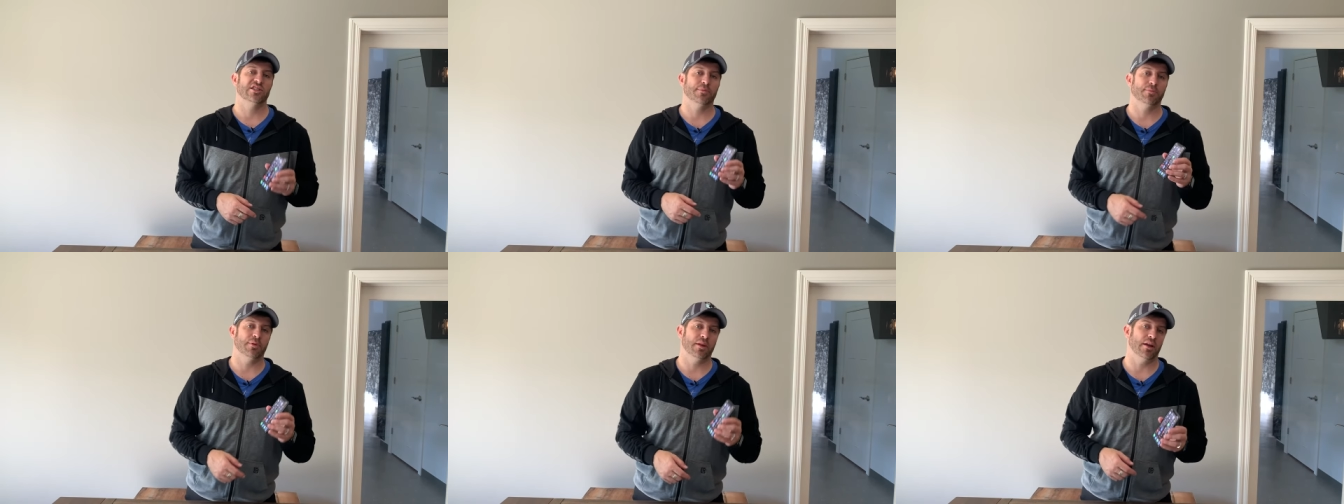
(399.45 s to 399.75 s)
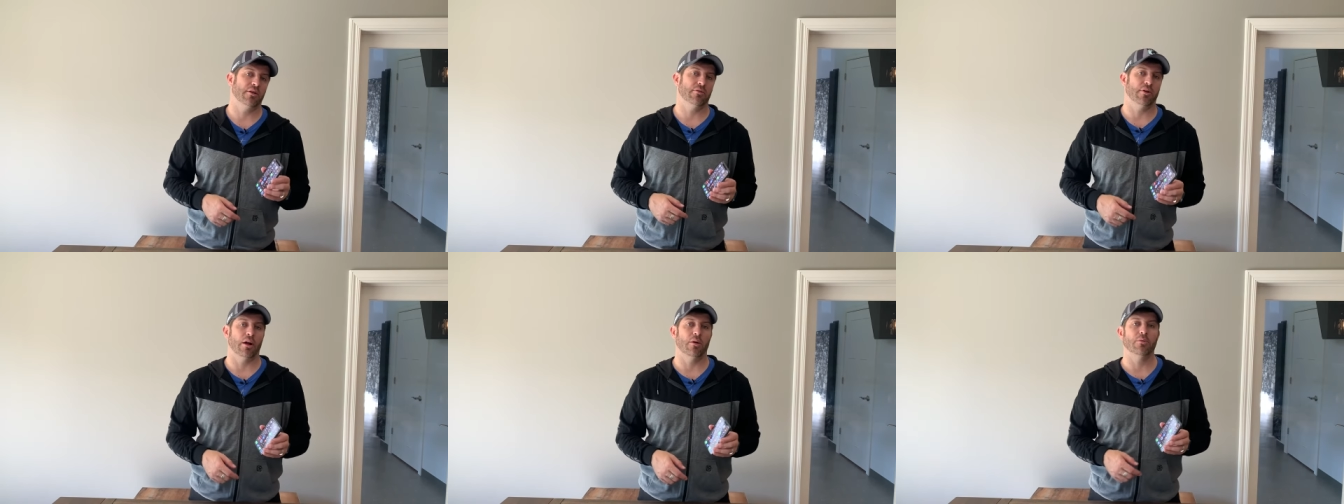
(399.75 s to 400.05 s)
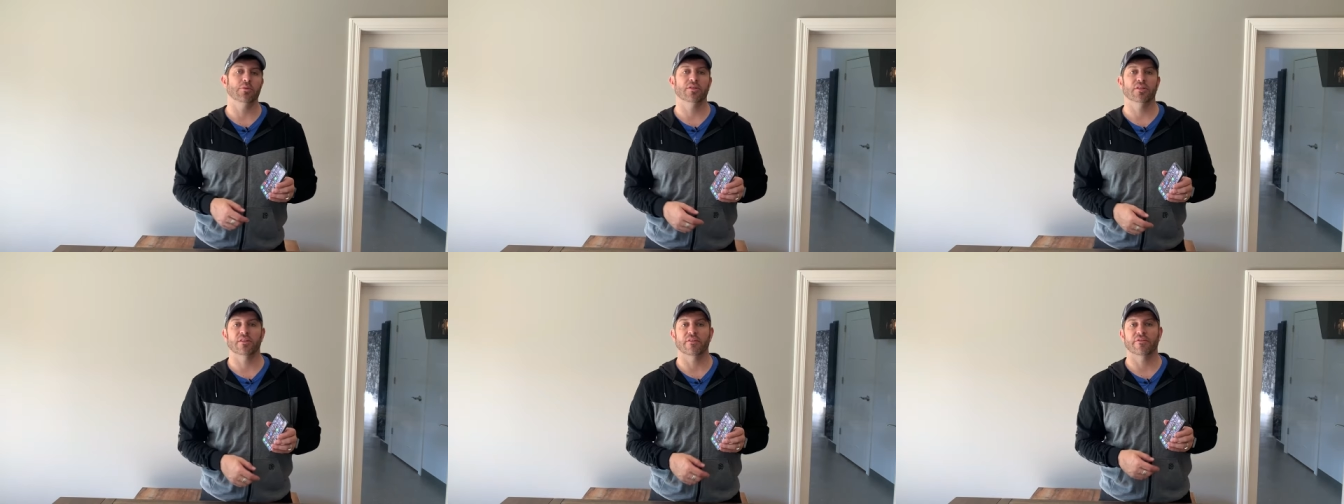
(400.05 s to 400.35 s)
to play around
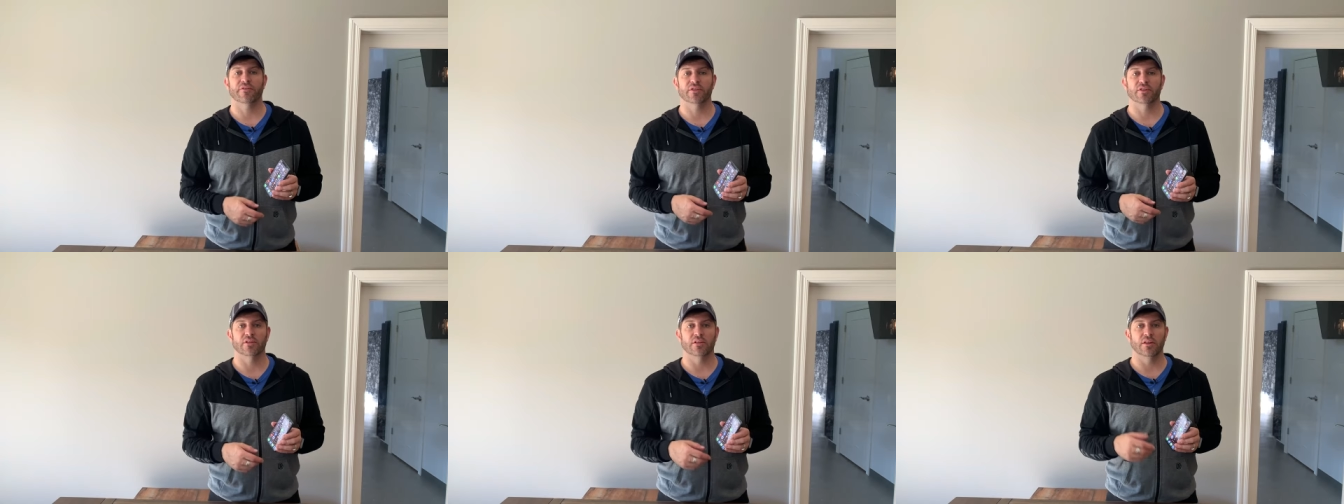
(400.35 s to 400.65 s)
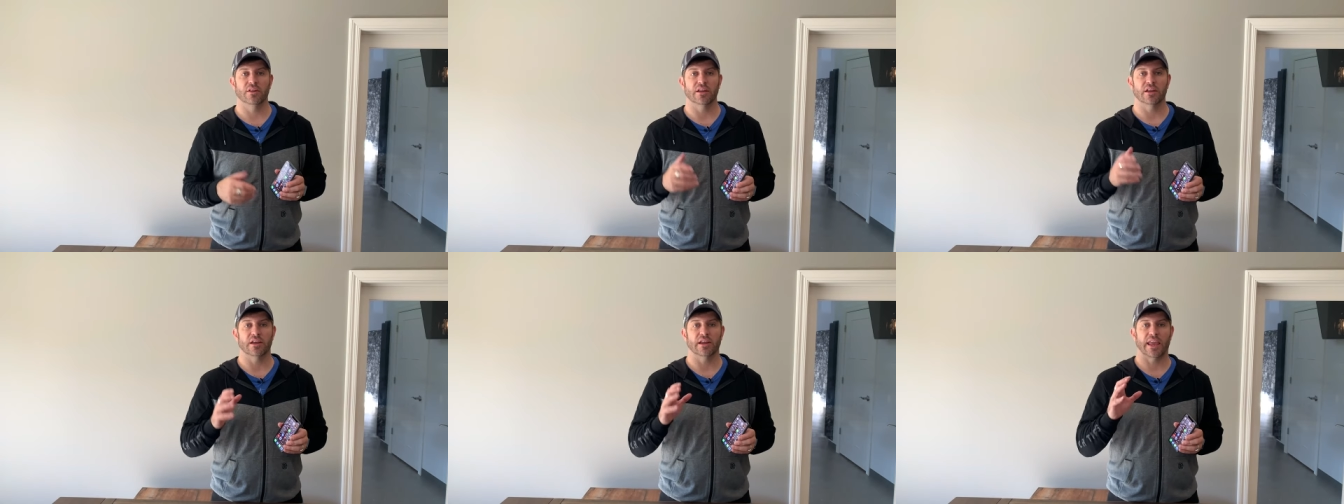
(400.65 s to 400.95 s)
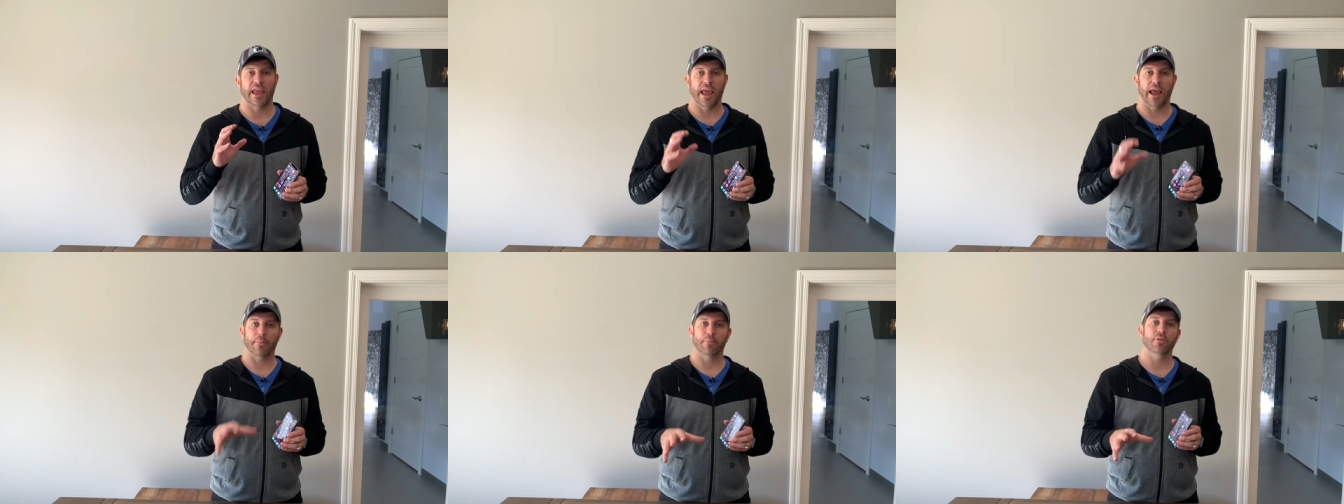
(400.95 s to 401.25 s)
with the
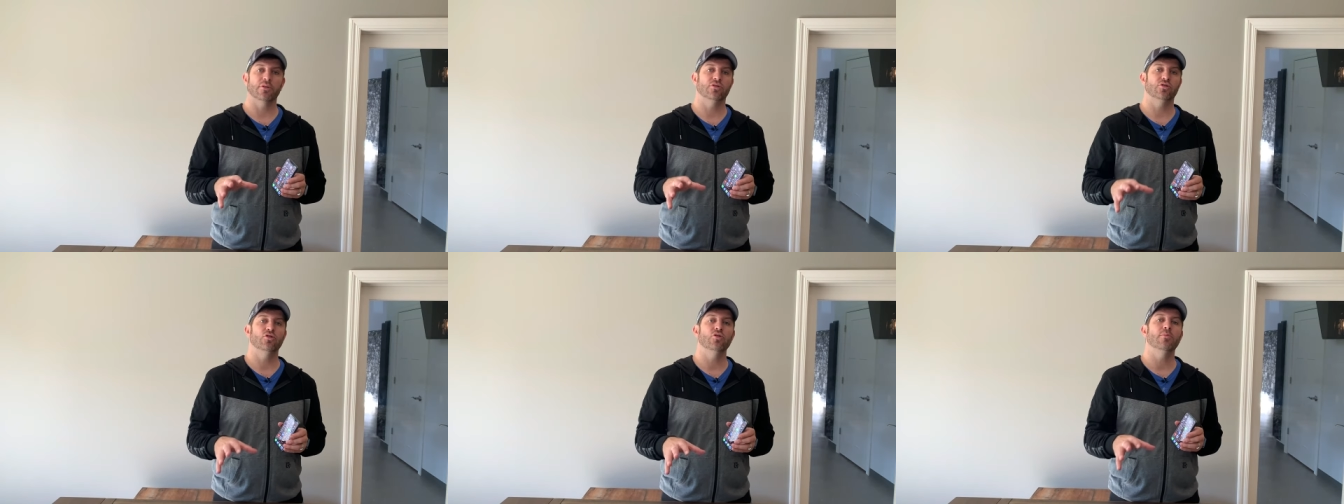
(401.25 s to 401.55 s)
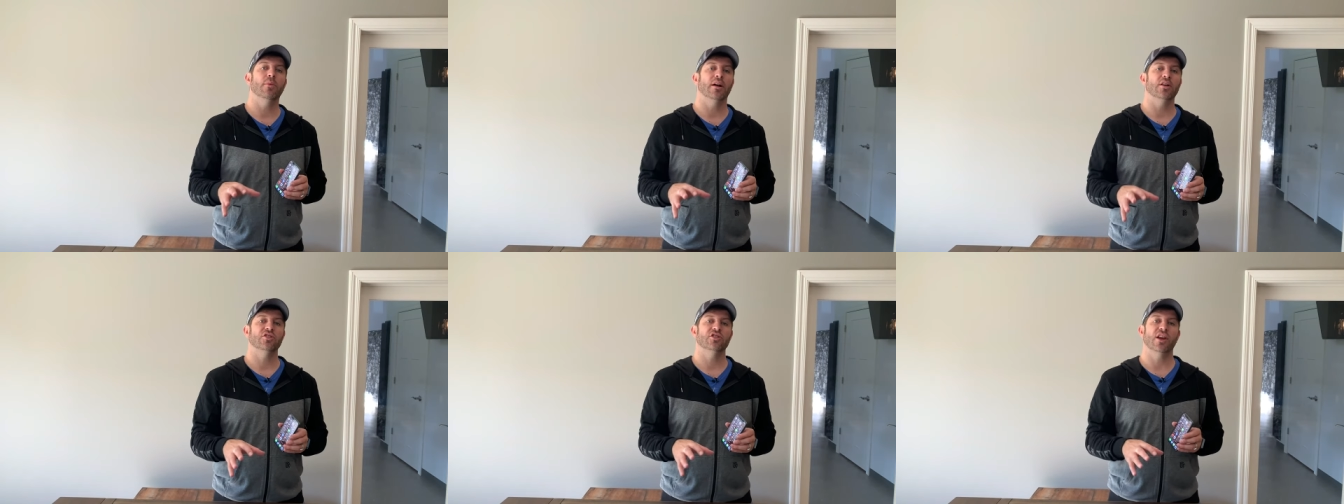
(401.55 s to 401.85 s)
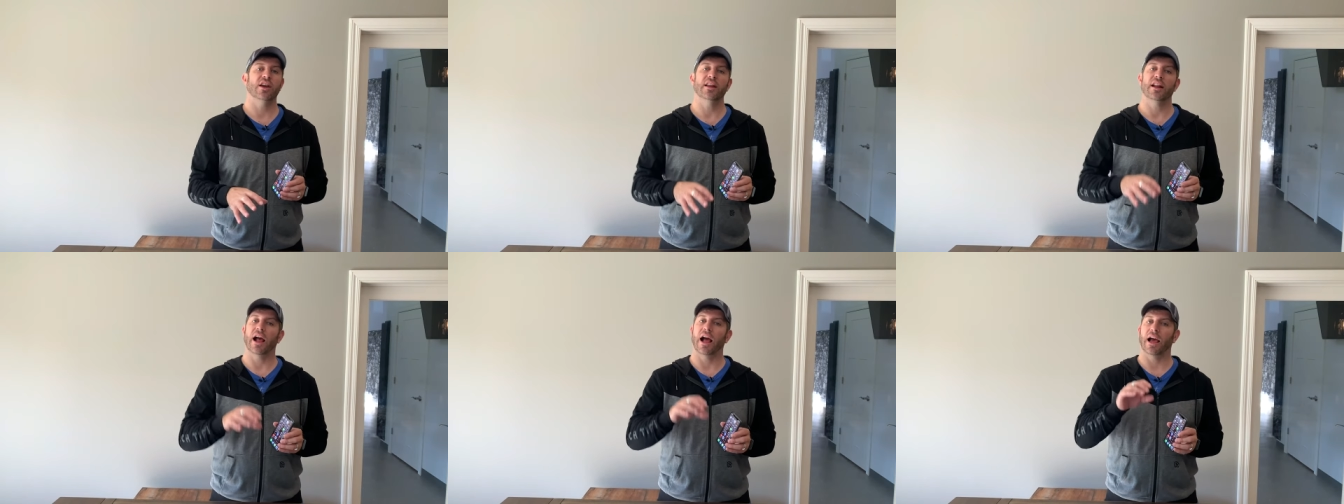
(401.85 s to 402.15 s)
camera too much yet.